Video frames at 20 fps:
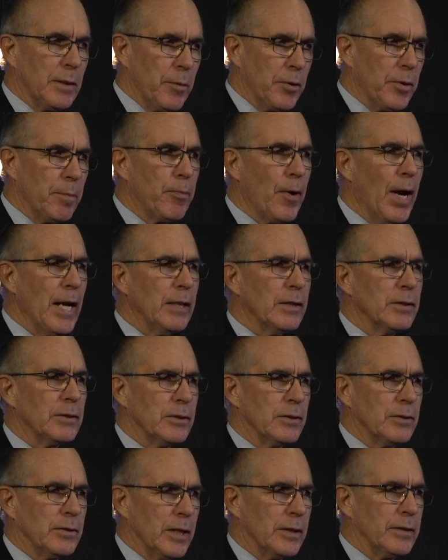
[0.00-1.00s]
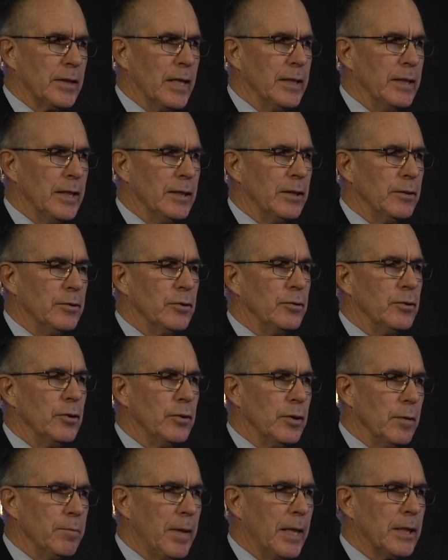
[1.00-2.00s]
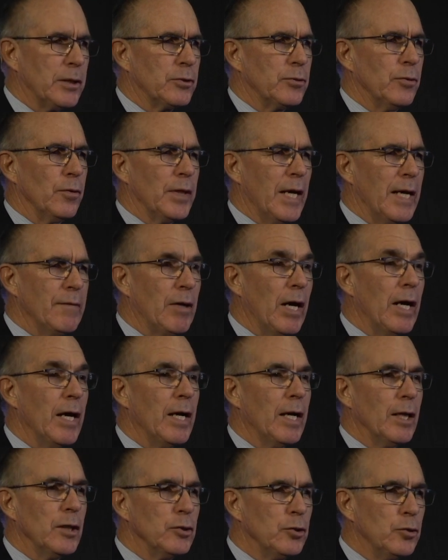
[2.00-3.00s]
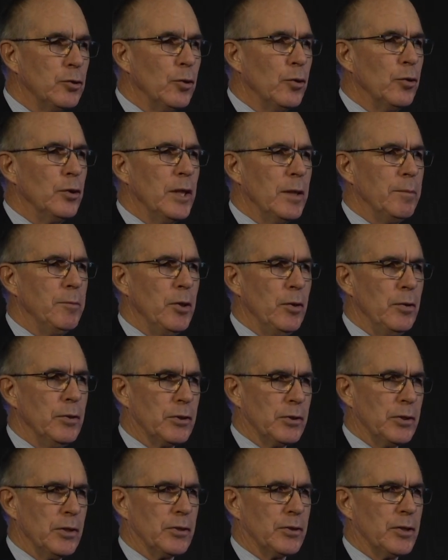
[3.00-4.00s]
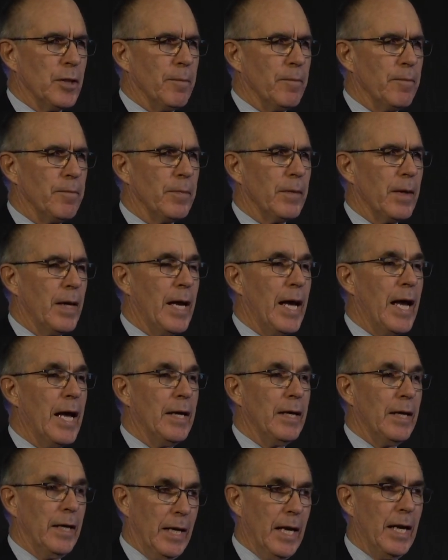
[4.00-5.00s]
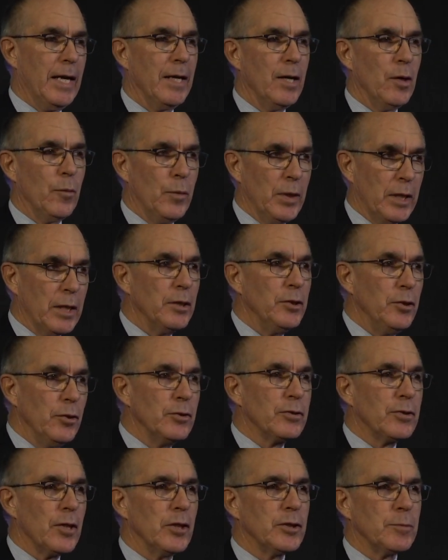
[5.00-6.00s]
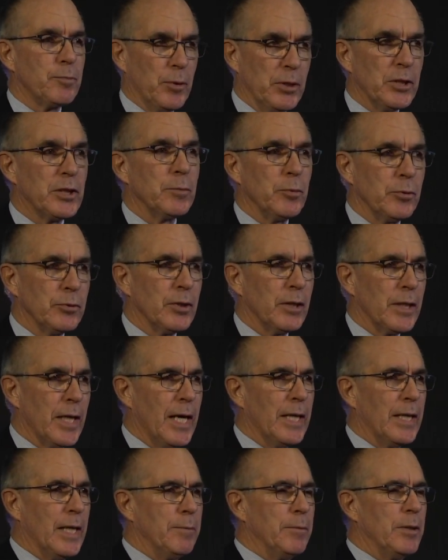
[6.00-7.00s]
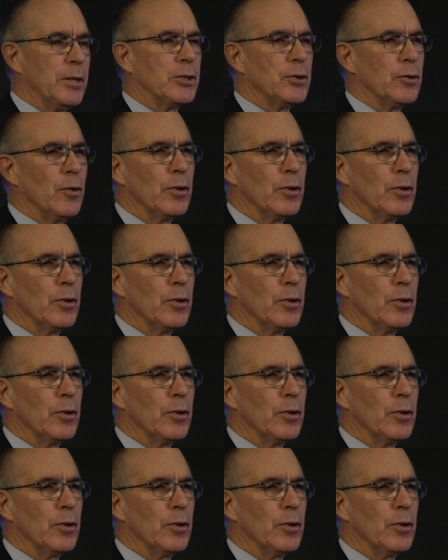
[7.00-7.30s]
of the practices that they needed to do to make sure they have a good immune system. We can use those principles today, let me assure